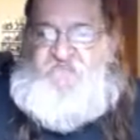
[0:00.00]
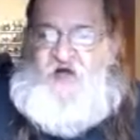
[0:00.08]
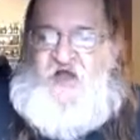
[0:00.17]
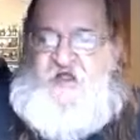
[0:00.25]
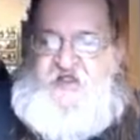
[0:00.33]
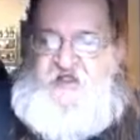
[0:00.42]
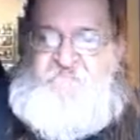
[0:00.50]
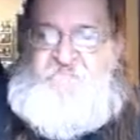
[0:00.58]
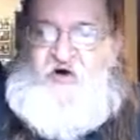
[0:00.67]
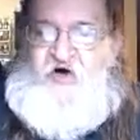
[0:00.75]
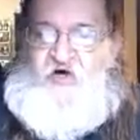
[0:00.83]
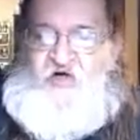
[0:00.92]
buying in
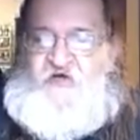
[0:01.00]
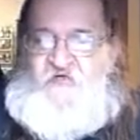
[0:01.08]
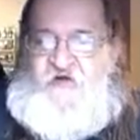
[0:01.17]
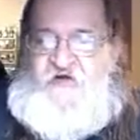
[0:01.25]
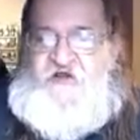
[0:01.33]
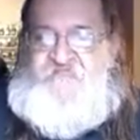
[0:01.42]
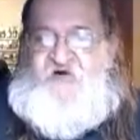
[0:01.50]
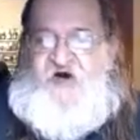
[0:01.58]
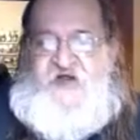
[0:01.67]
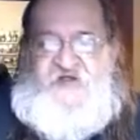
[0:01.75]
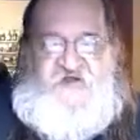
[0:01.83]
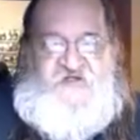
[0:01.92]
bulk when he
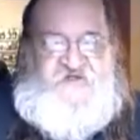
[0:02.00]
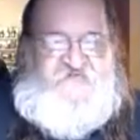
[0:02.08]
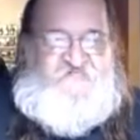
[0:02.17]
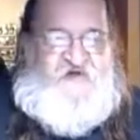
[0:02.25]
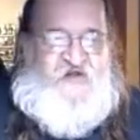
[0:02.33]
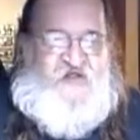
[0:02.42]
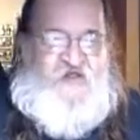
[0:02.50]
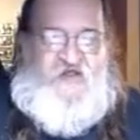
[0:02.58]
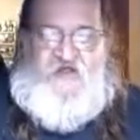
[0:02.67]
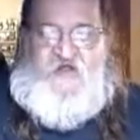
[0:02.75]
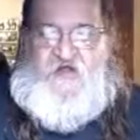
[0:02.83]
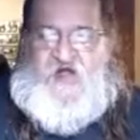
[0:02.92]
bought his, but
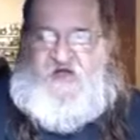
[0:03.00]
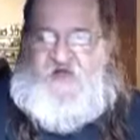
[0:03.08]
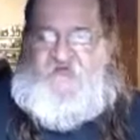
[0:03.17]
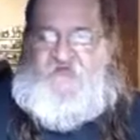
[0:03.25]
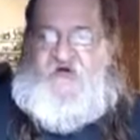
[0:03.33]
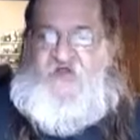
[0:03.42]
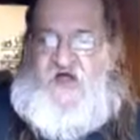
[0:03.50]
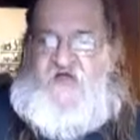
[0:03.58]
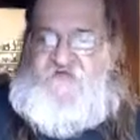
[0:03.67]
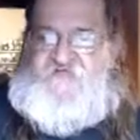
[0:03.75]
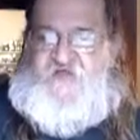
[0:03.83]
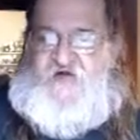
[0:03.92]
I didn't
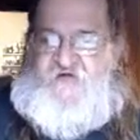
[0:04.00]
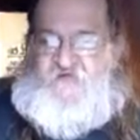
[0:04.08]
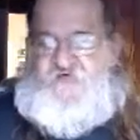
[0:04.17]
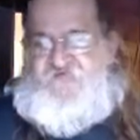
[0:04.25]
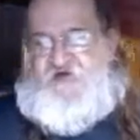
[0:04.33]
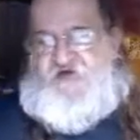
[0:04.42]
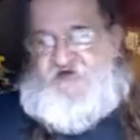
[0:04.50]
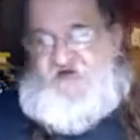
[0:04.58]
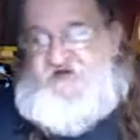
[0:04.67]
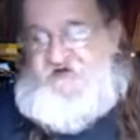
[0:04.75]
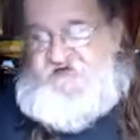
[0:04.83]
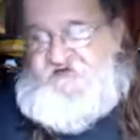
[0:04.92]
realize that it would
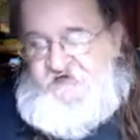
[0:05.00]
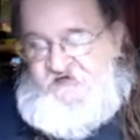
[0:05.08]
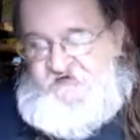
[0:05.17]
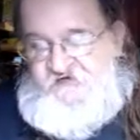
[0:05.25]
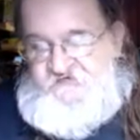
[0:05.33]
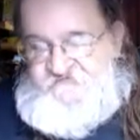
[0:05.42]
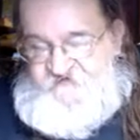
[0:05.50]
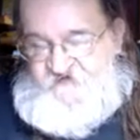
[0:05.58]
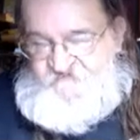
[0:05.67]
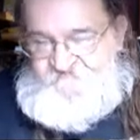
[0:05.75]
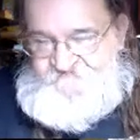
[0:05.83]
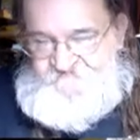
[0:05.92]
be
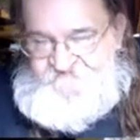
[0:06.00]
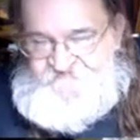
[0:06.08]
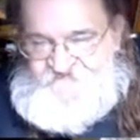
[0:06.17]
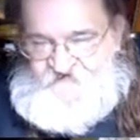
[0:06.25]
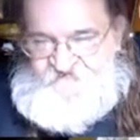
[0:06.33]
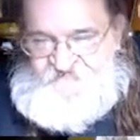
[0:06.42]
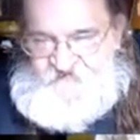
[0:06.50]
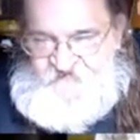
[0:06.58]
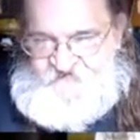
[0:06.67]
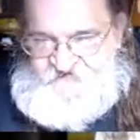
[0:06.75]
something